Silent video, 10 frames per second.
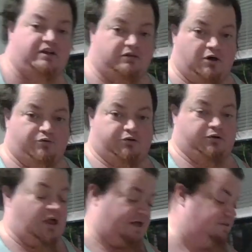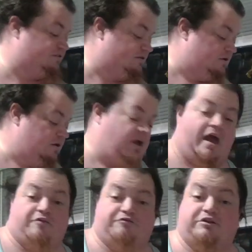in lower light.
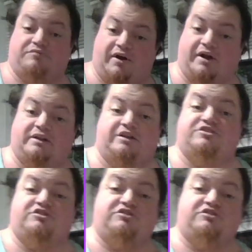African violets